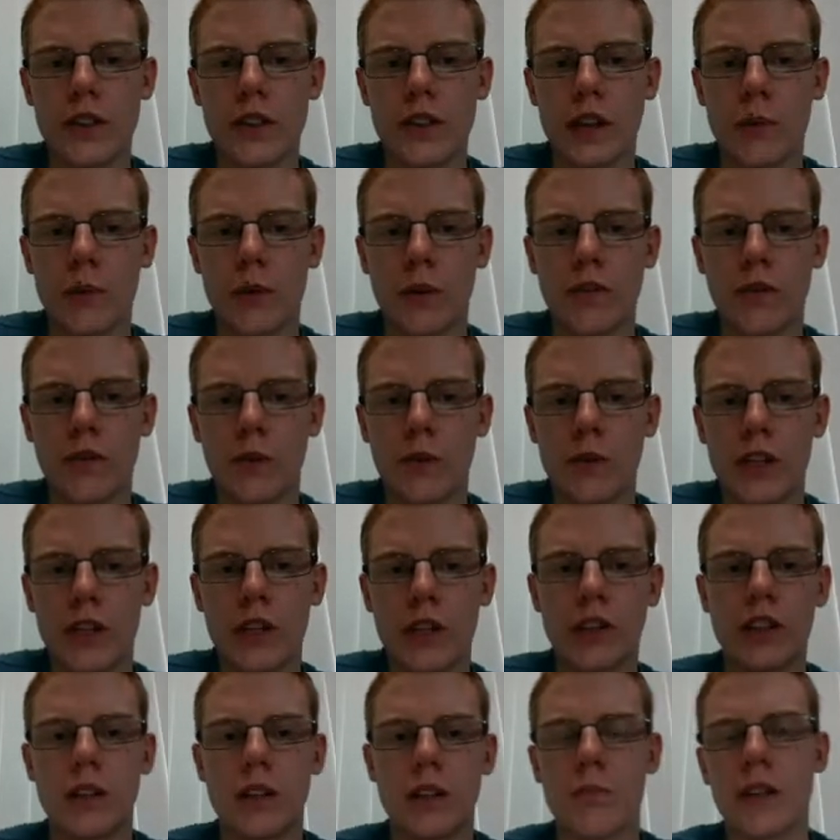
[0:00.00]
that we've already
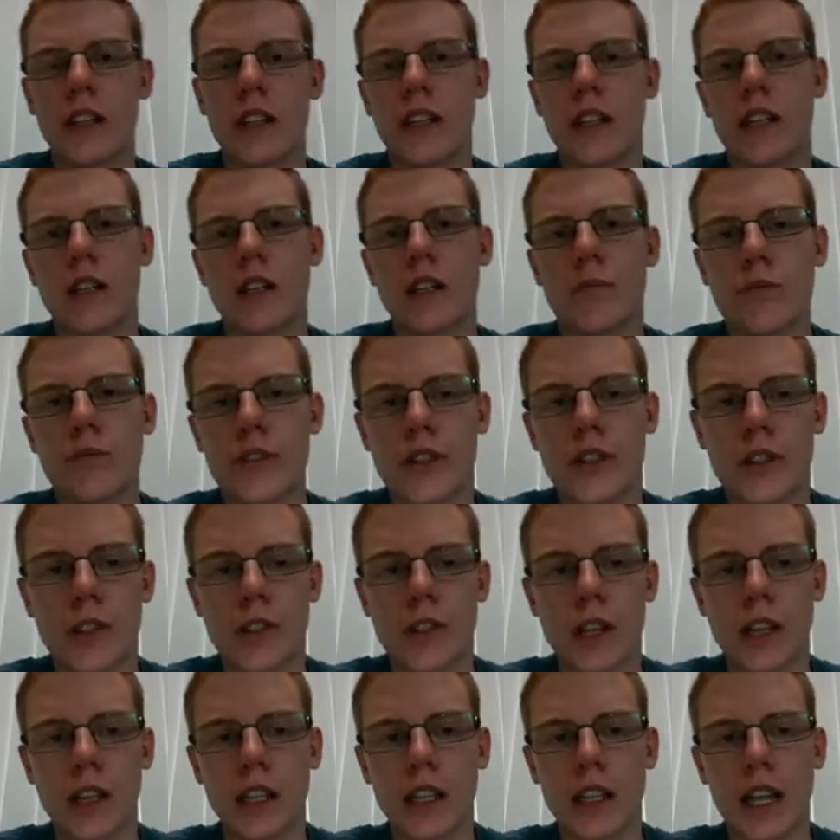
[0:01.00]
got the ability to produce a
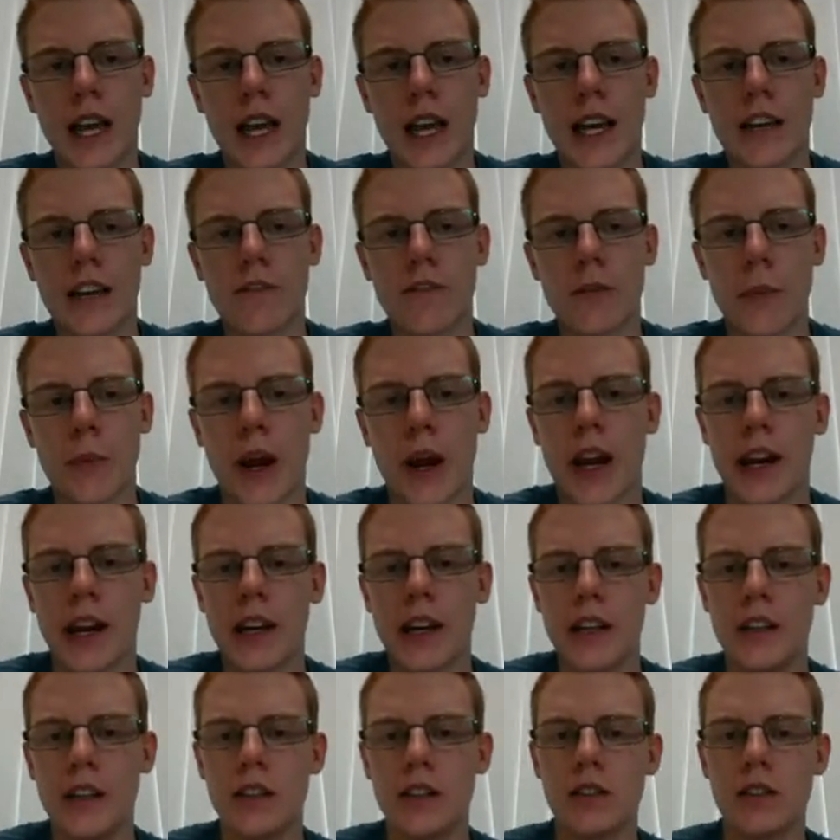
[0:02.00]
little a from a,